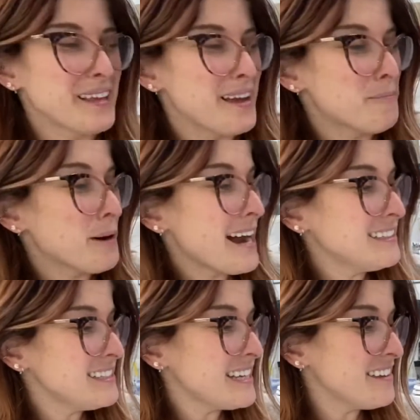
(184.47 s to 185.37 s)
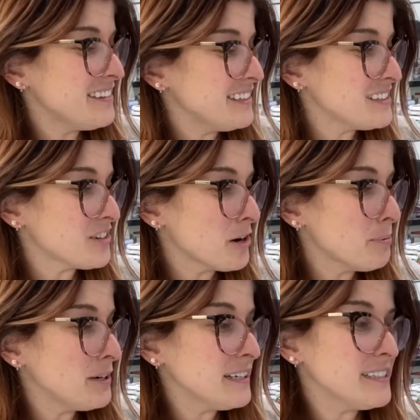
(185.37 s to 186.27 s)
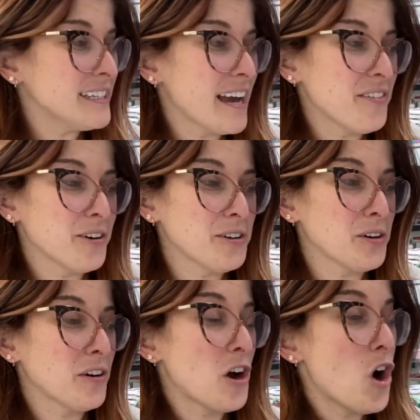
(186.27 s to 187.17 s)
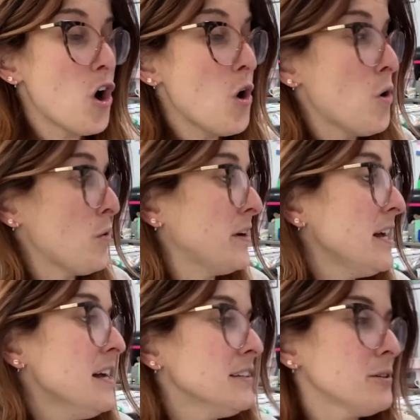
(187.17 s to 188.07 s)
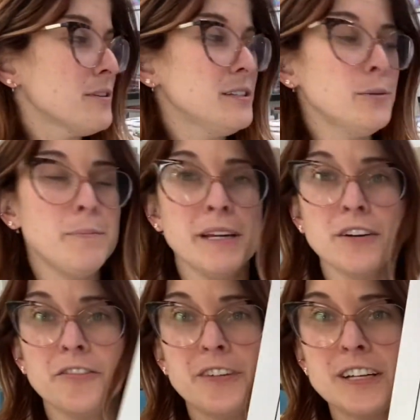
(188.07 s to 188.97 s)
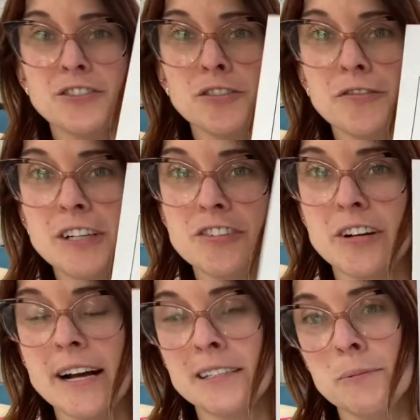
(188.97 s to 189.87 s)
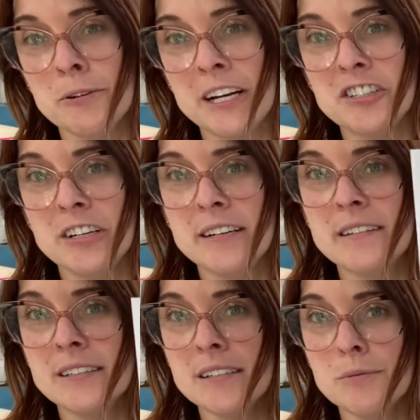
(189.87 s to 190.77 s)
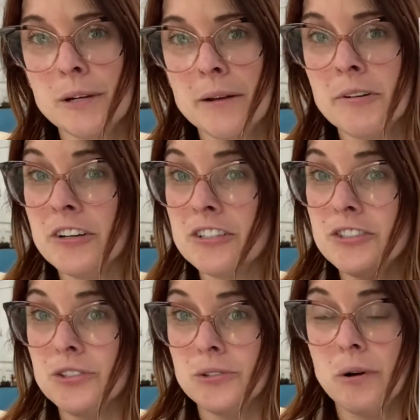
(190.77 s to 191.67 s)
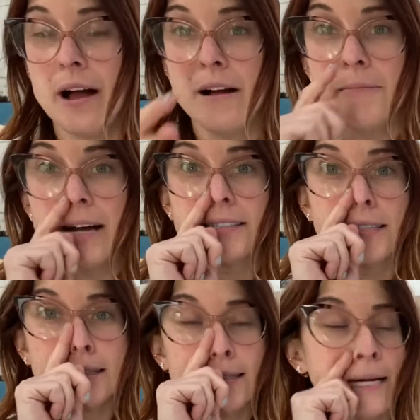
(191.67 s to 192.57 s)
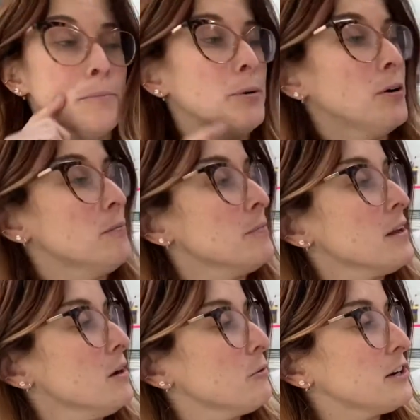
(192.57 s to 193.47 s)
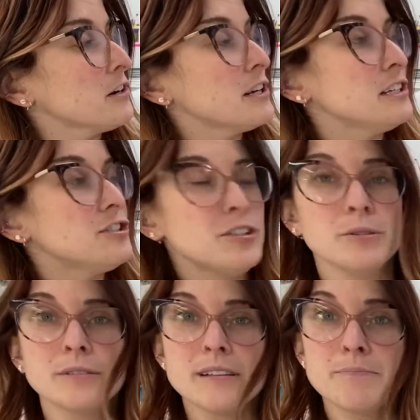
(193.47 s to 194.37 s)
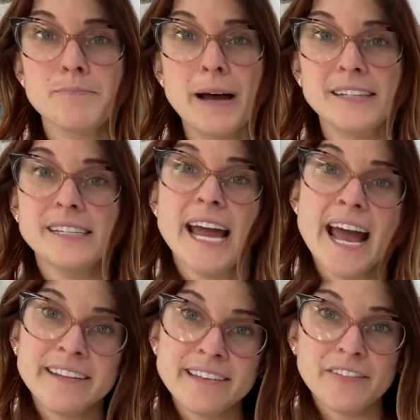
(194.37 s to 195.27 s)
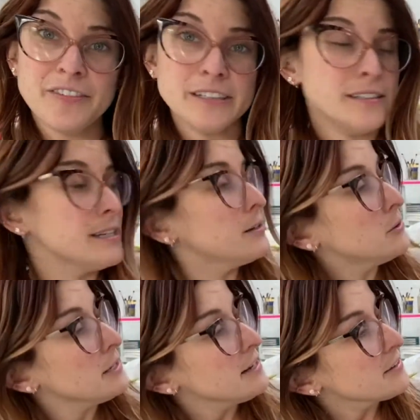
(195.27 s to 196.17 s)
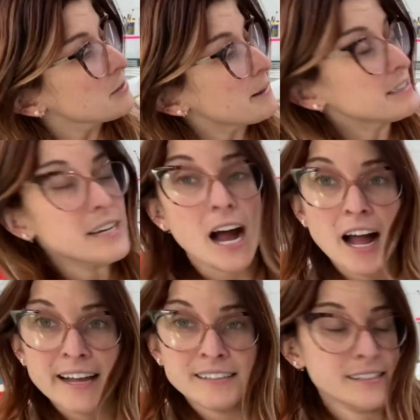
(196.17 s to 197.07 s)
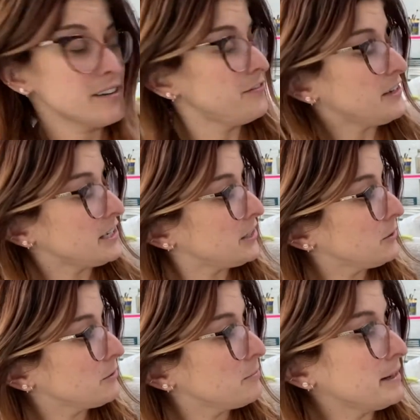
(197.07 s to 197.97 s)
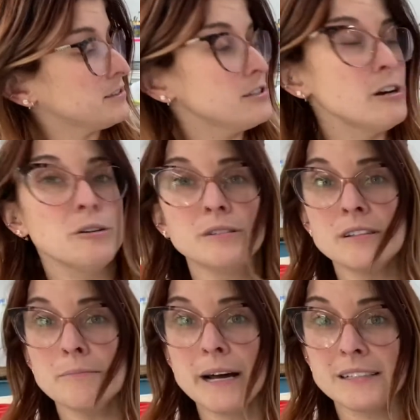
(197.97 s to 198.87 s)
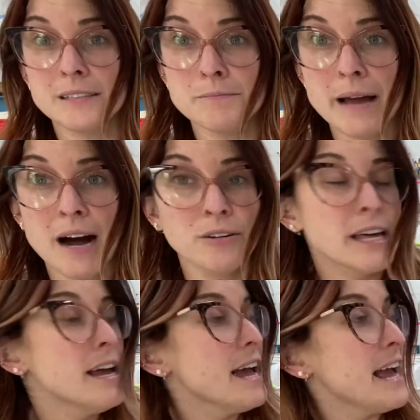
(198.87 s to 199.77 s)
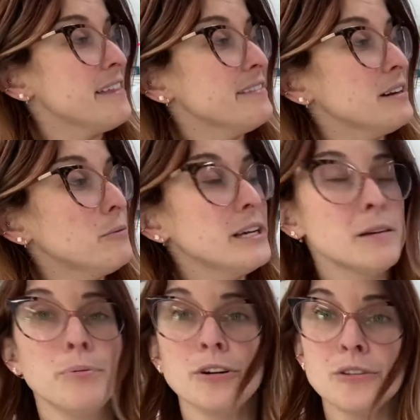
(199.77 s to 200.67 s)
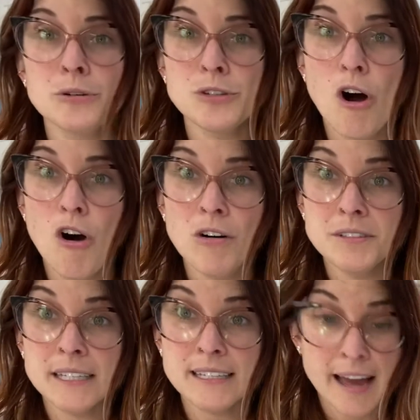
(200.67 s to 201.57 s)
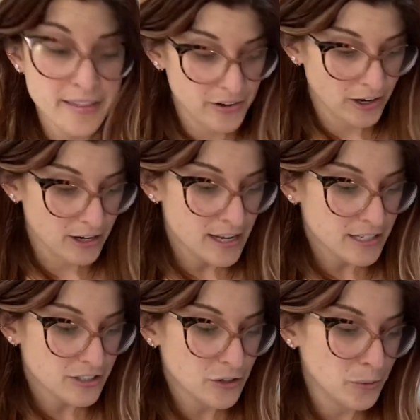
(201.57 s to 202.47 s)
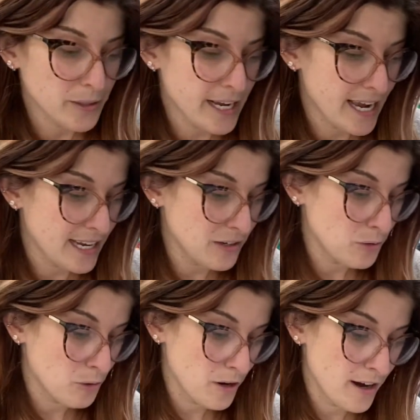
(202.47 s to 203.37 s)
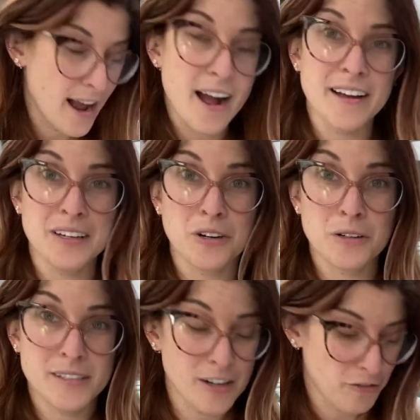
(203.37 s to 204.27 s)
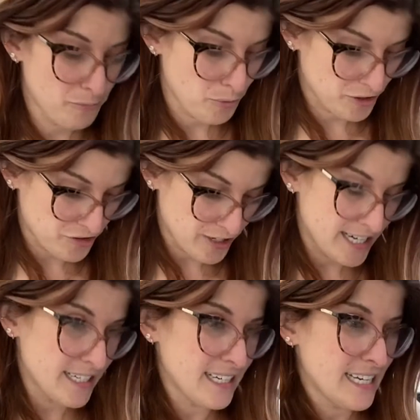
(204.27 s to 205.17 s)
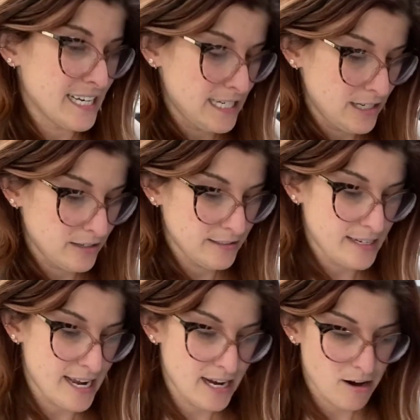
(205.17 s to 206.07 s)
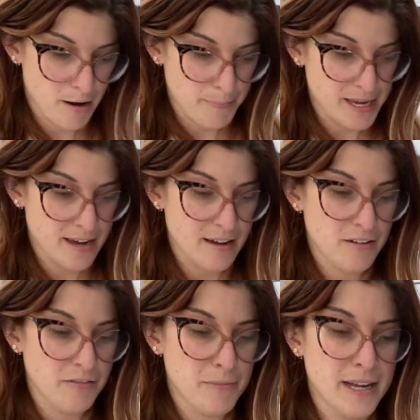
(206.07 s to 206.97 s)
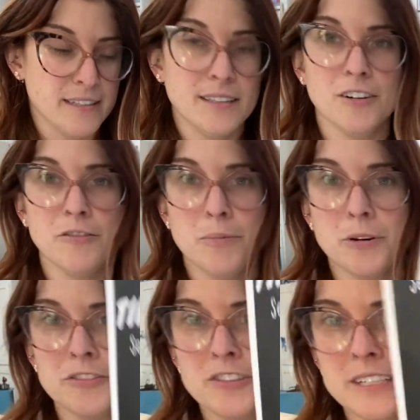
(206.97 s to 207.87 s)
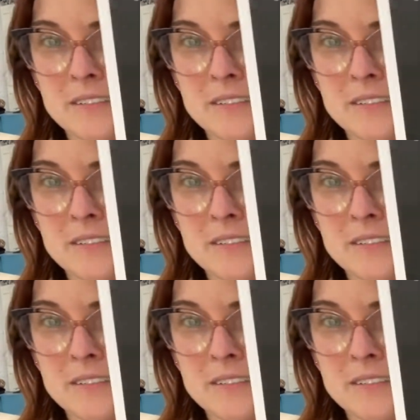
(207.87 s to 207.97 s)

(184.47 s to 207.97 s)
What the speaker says: Practice and then start putting together your own. So this would be your facial feature exploration, and this is what I'm going to do as an example, where you're going to choose the best head that fits you, the best eyes that fit you, the best nose, and the best mouth, and then we can put those all together to create your self-portrait. And again, here is a copy of my self-portrait.